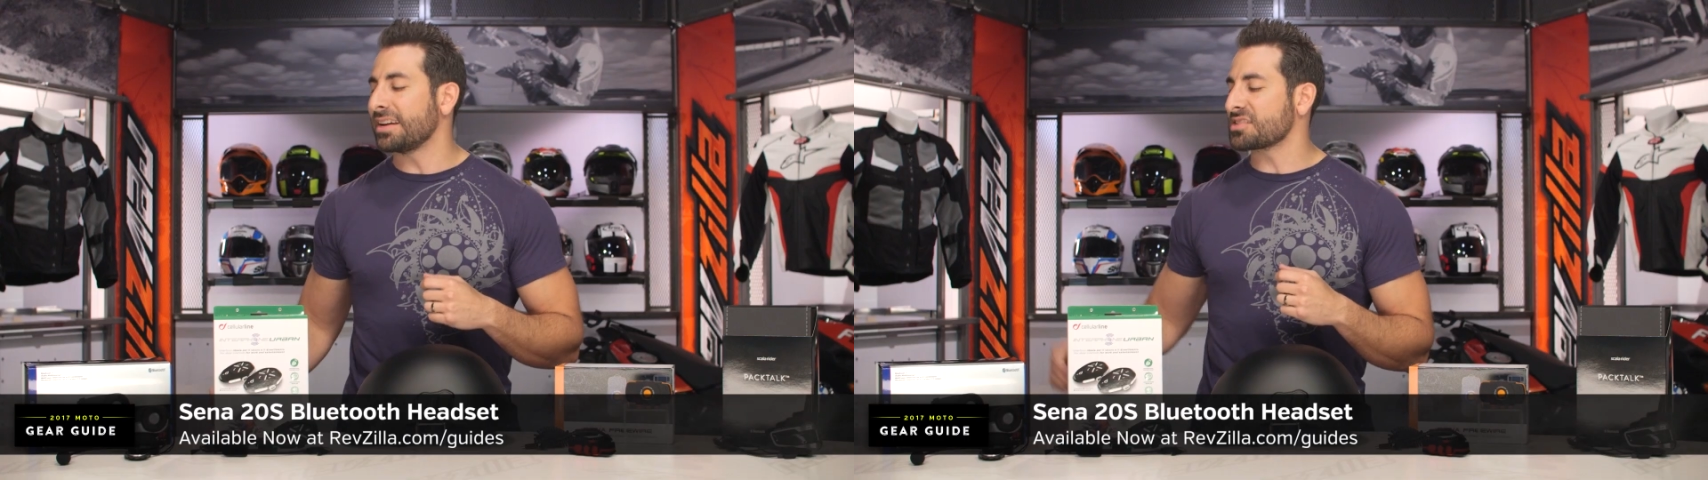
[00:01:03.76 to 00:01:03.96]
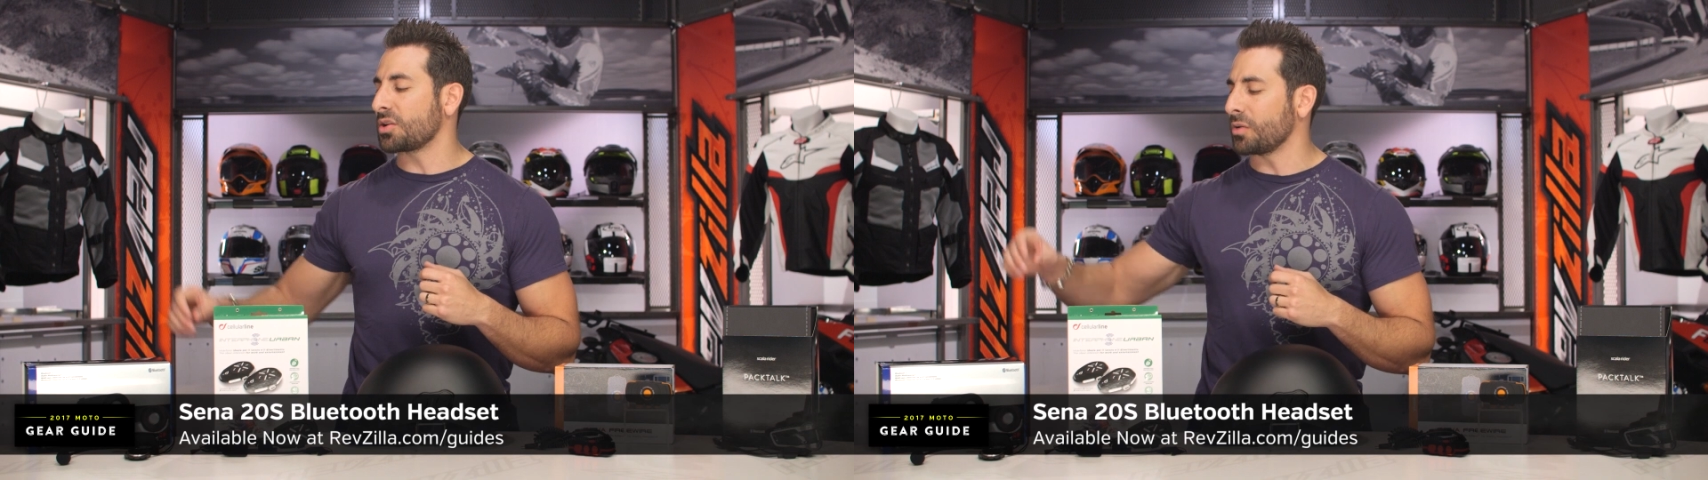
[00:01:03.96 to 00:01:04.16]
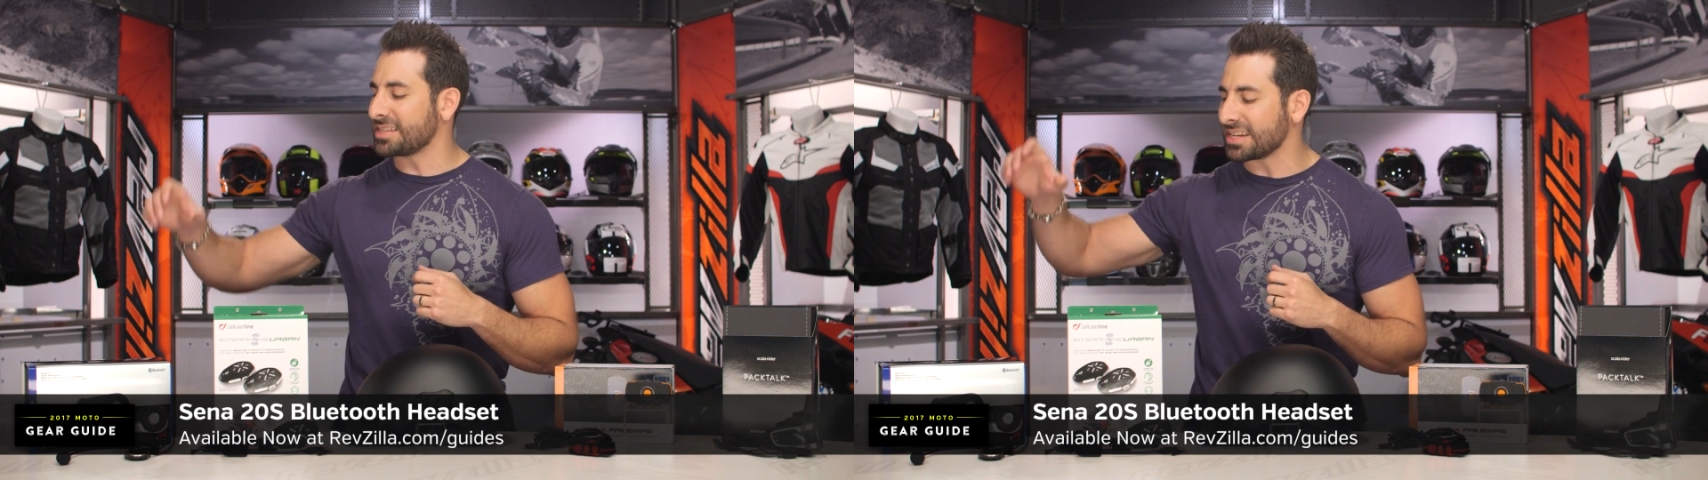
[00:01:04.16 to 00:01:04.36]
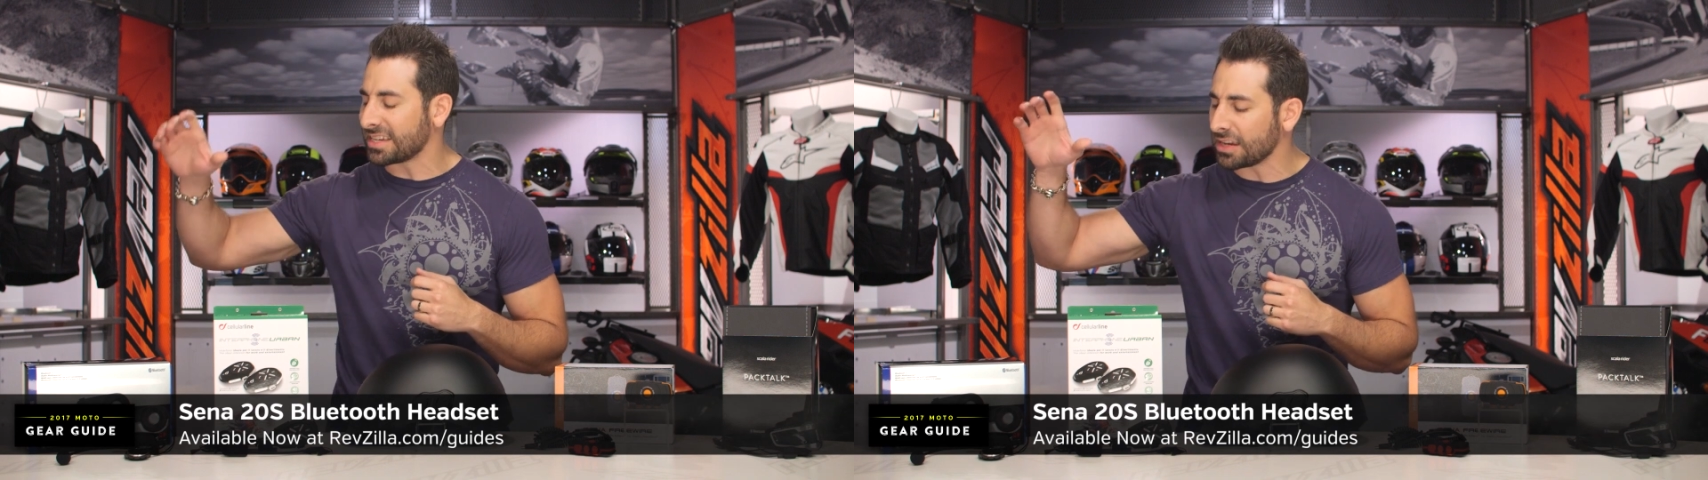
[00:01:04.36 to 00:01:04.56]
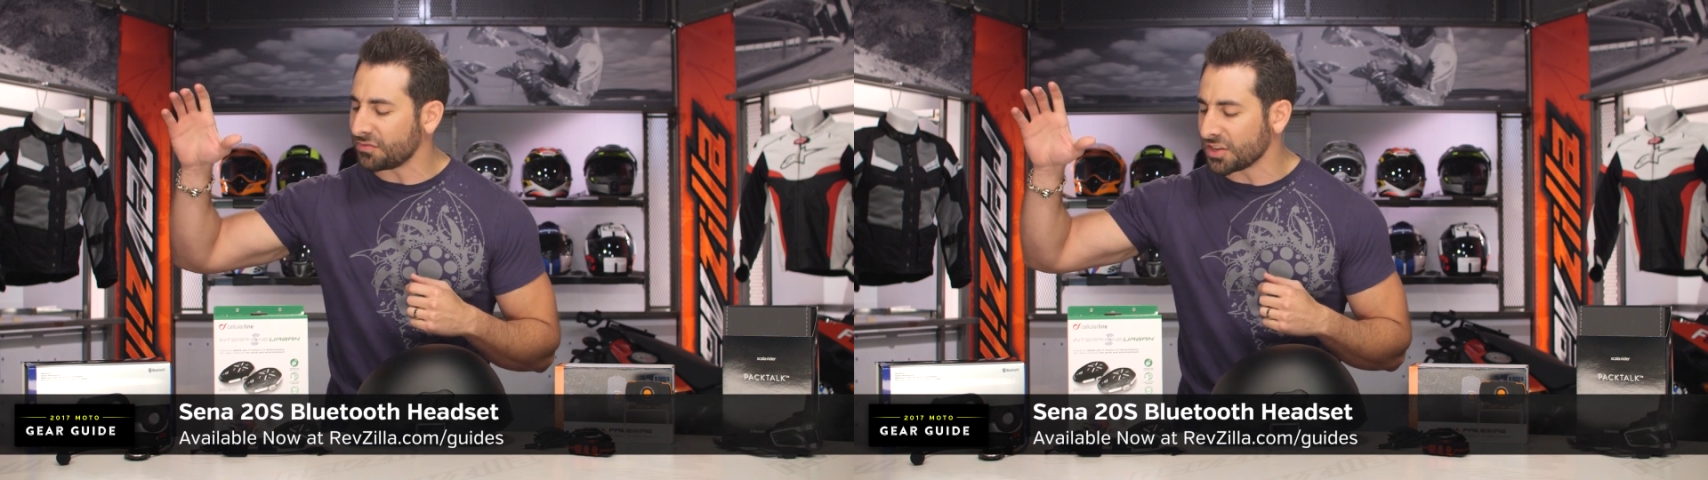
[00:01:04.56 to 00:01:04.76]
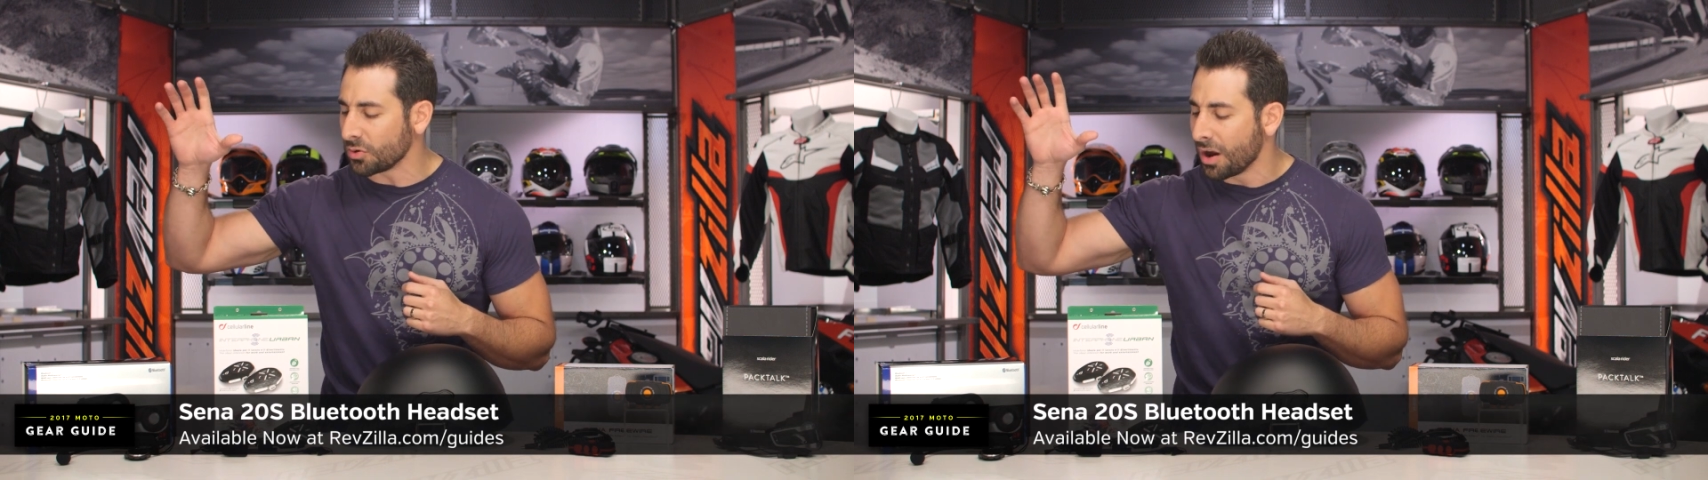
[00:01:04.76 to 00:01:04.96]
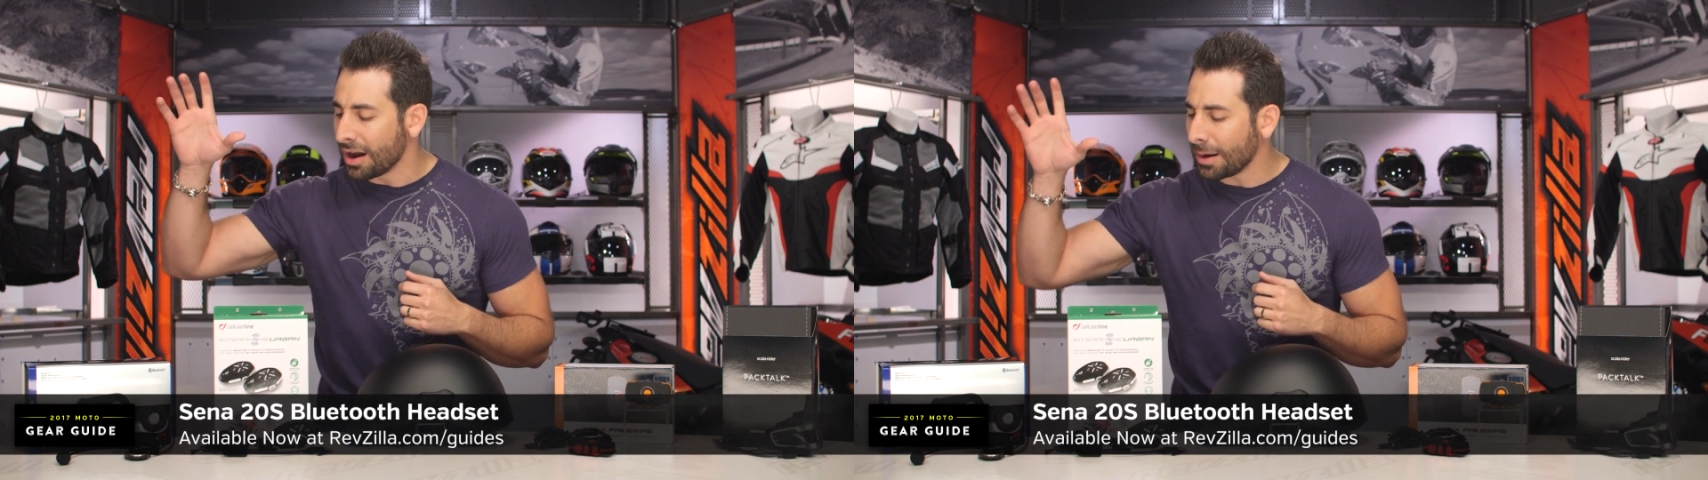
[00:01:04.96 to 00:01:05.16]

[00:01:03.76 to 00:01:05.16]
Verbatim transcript: It is going to give you